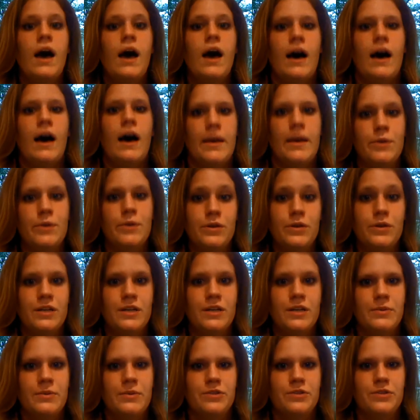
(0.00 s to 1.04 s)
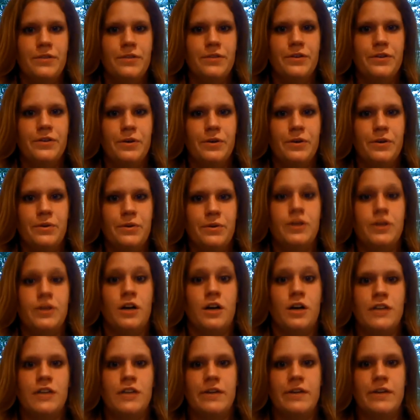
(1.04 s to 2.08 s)
I'm going to demonstrate to you the
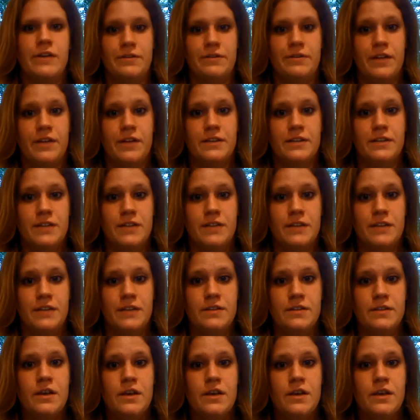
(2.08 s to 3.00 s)
doll's eye reflex test.